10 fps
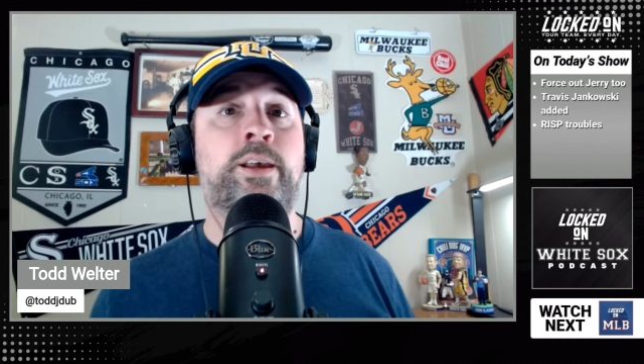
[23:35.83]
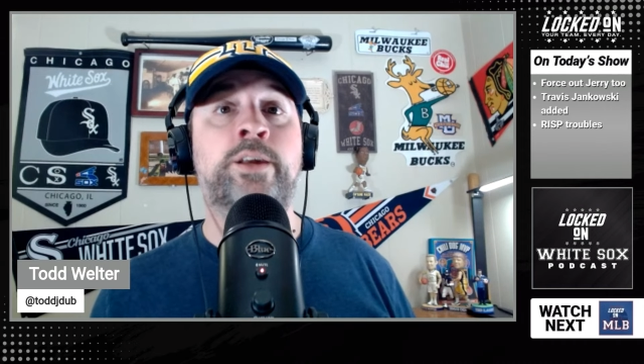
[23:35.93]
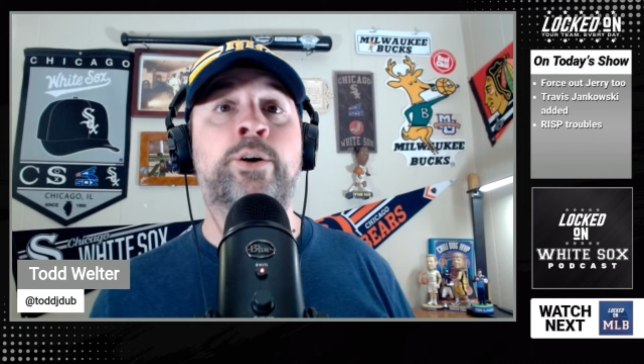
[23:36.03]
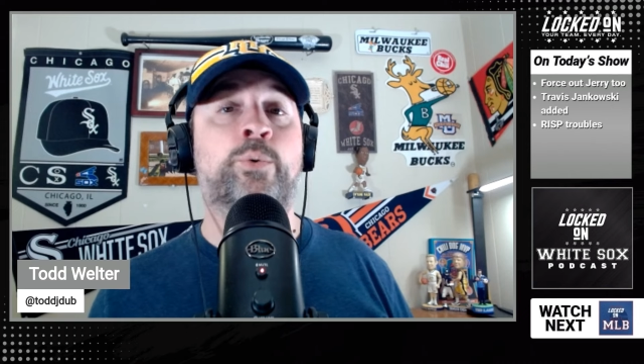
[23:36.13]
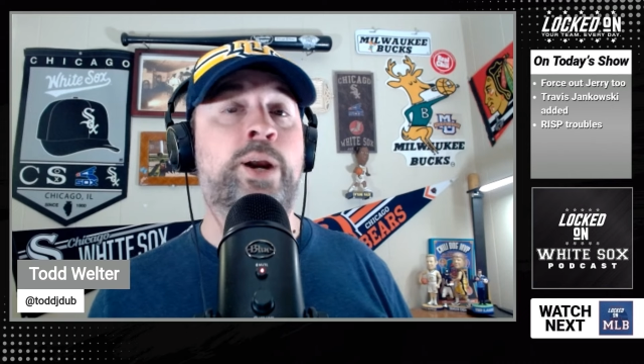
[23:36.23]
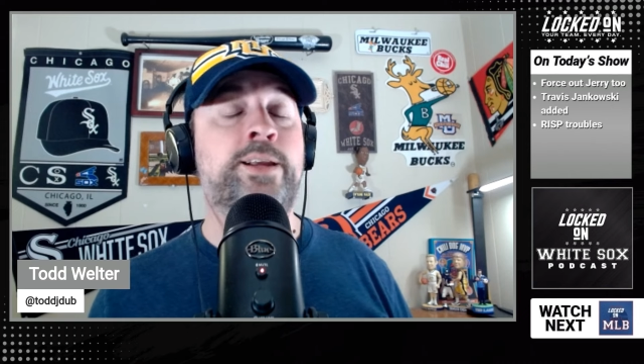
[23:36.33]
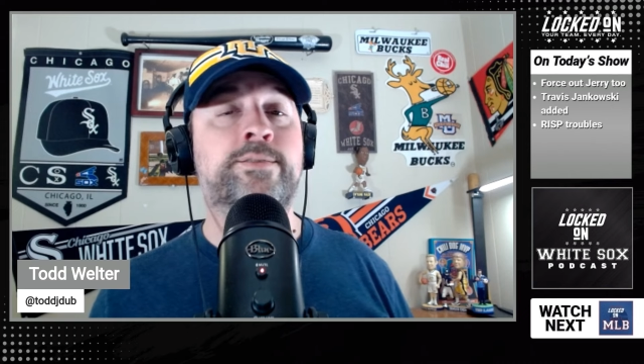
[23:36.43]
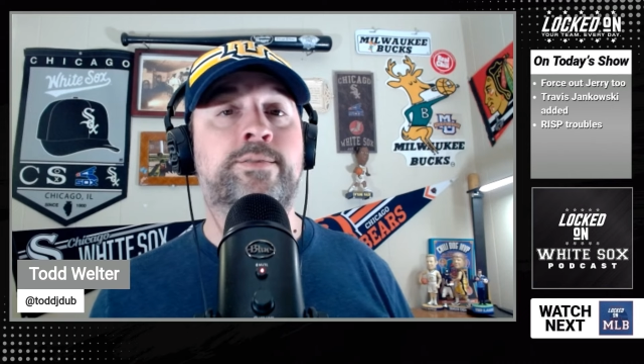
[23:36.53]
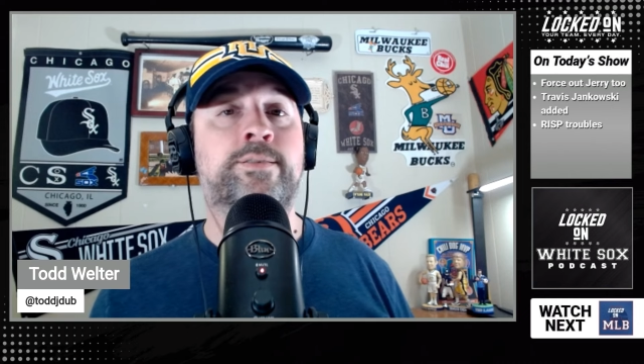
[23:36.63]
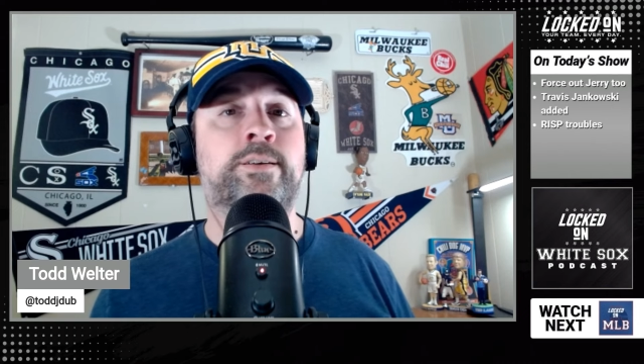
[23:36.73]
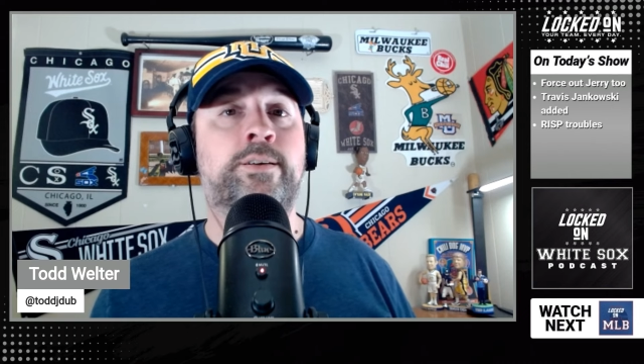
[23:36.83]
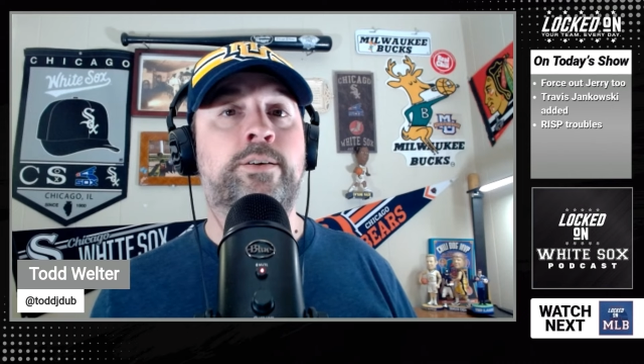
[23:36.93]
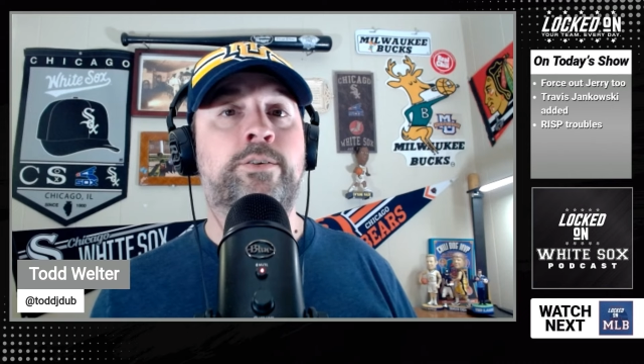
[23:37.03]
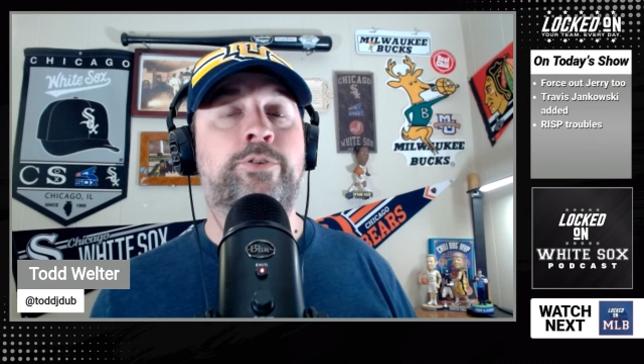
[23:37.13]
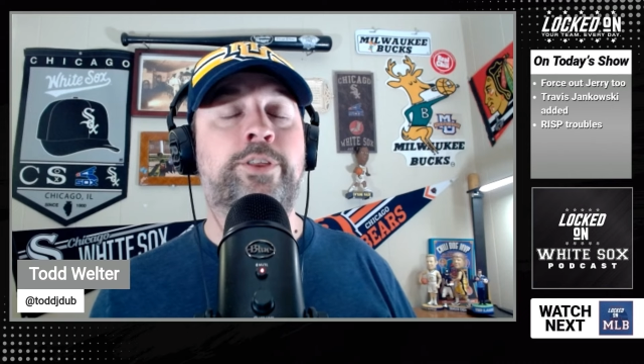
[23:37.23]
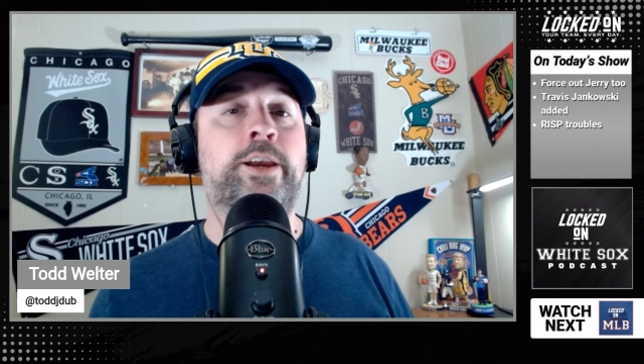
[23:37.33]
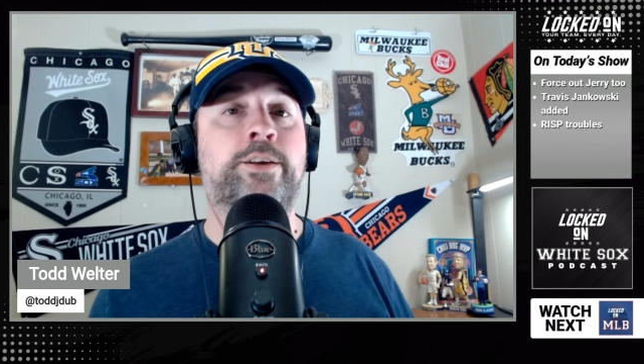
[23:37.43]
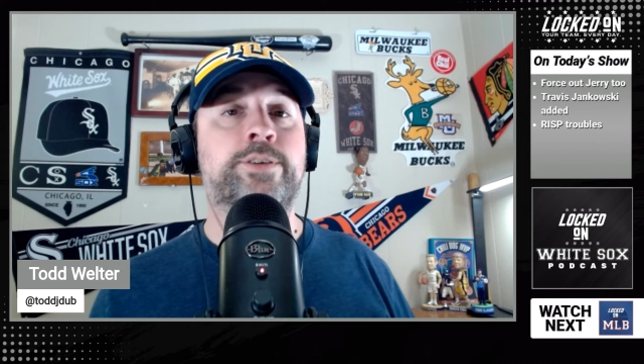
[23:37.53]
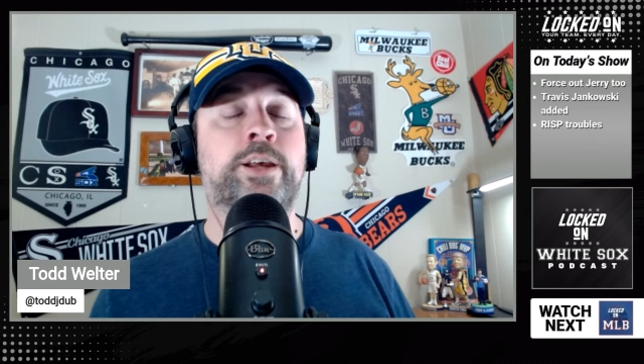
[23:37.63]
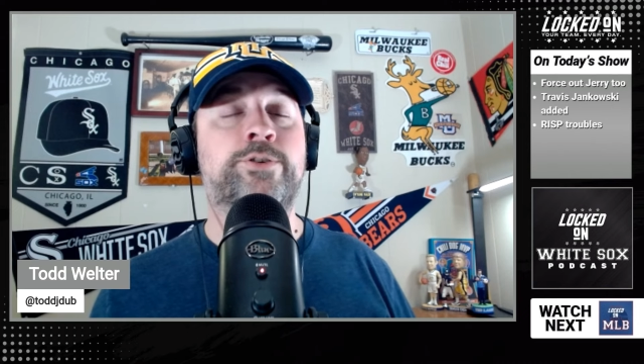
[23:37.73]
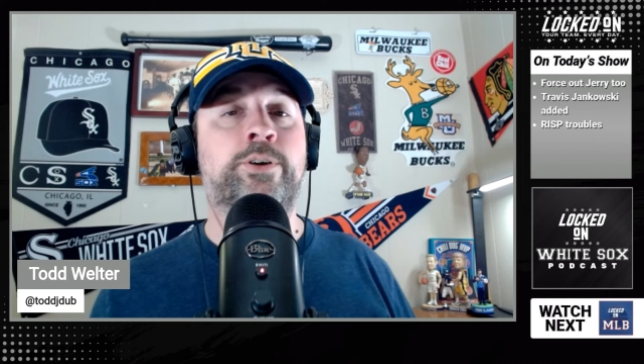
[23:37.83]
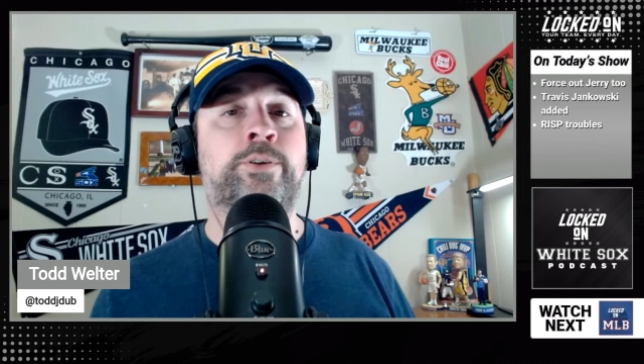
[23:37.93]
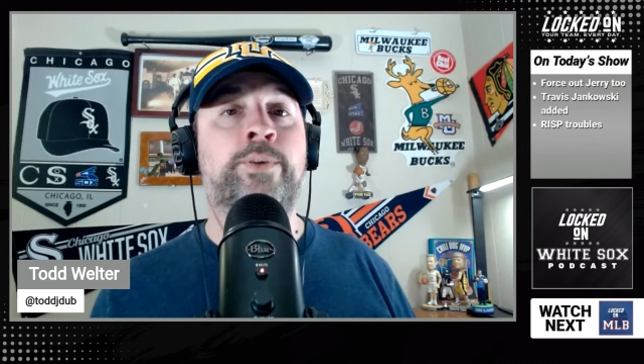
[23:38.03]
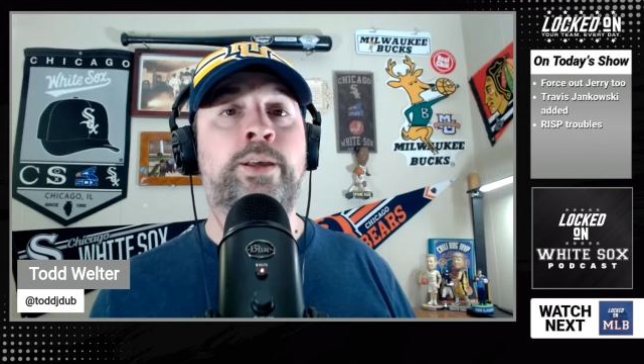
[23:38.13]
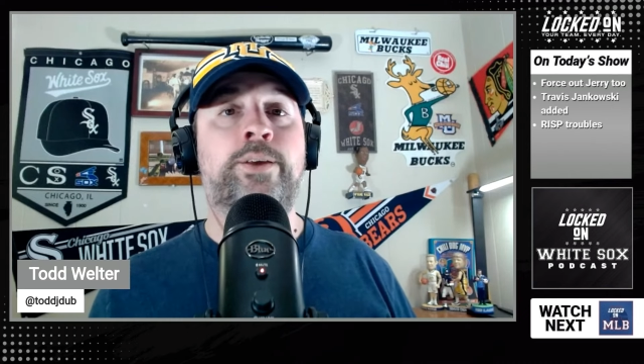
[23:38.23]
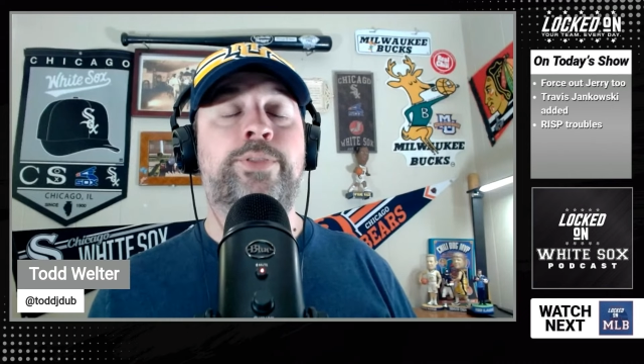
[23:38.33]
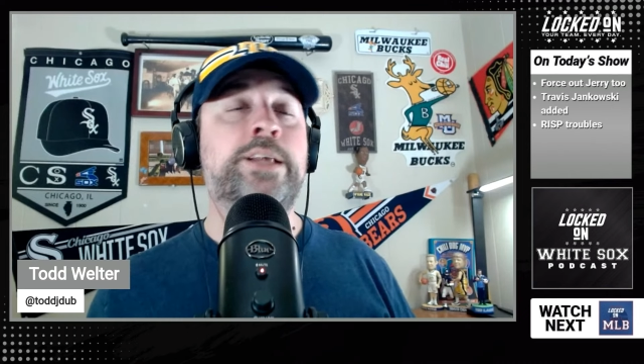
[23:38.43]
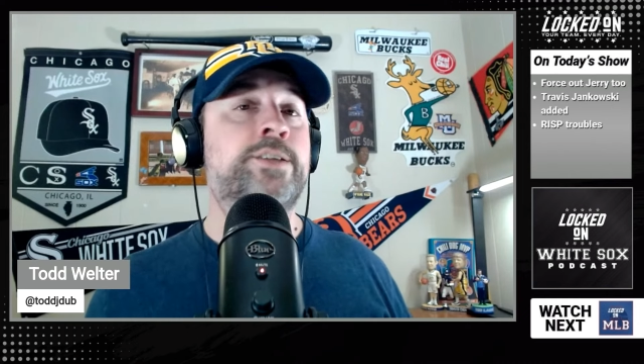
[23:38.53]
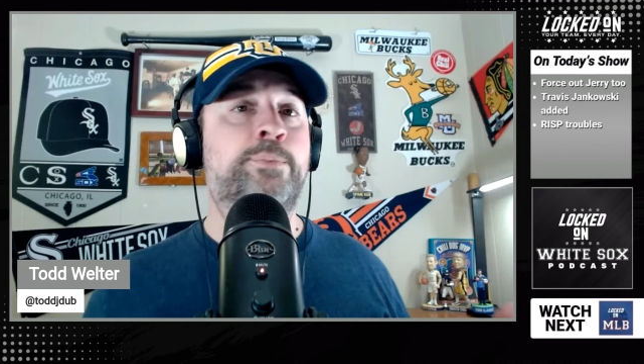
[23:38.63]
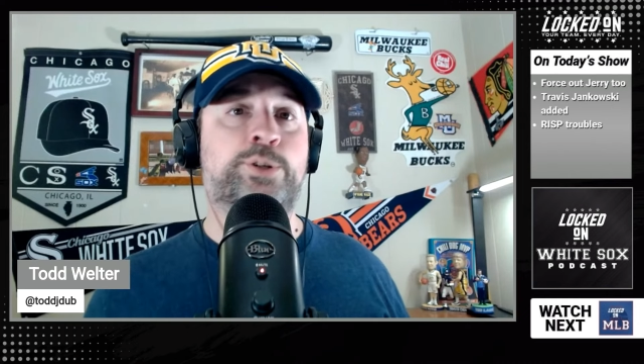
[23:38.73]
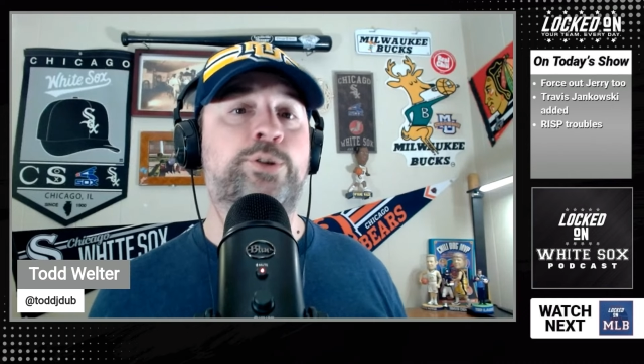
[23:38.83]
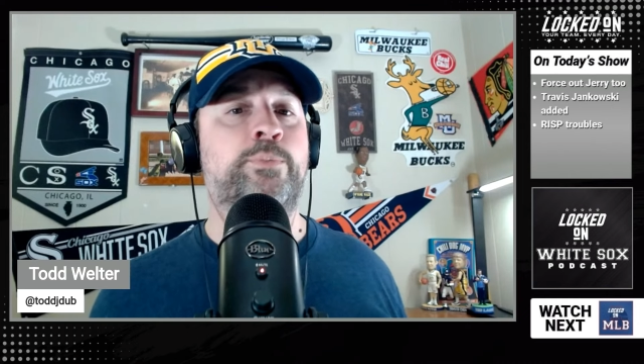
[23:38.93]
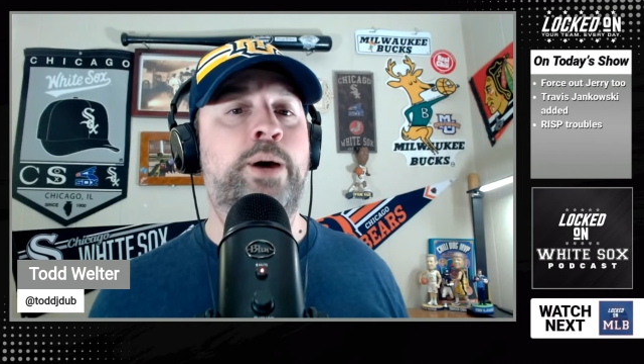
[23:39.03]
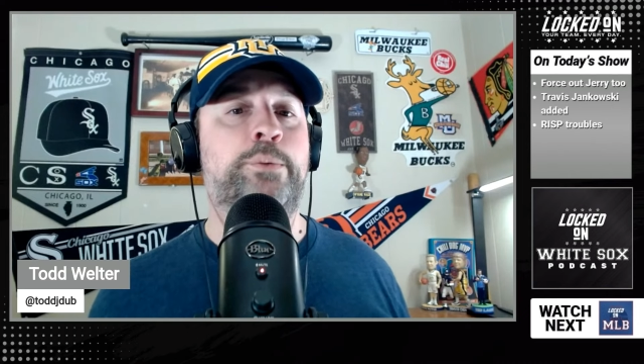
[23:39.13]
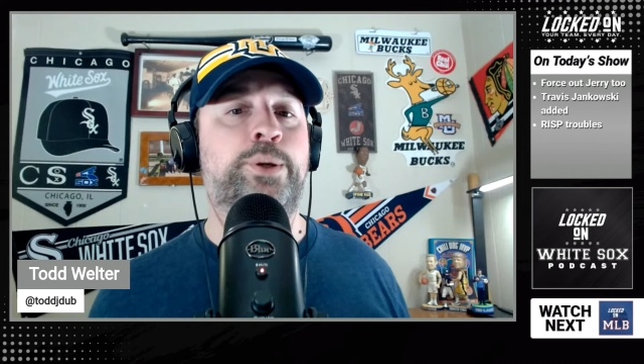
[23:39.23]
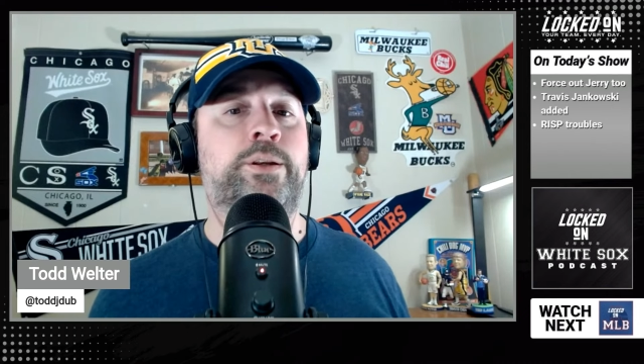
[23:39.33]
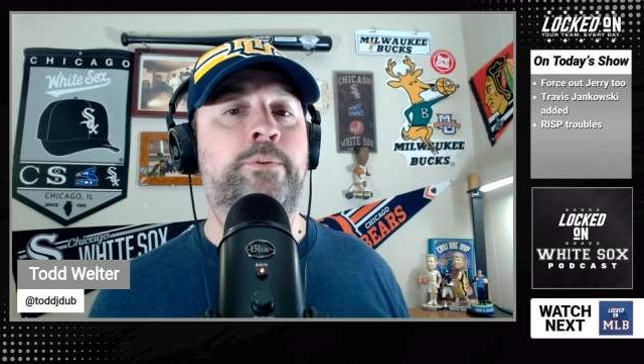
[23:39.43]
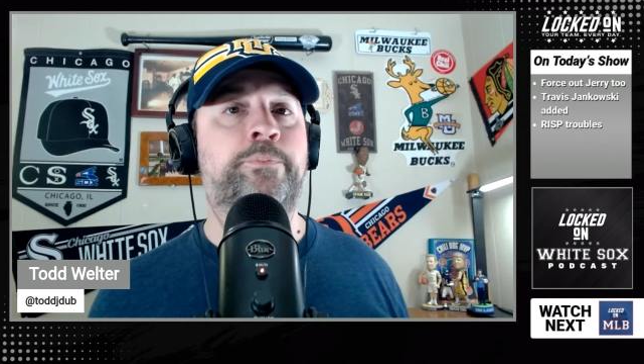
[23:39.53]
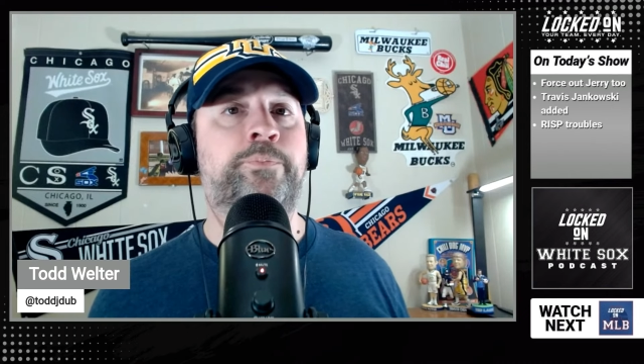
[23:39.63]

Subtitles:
in a race for the AL Central. That's number two, in my opinion.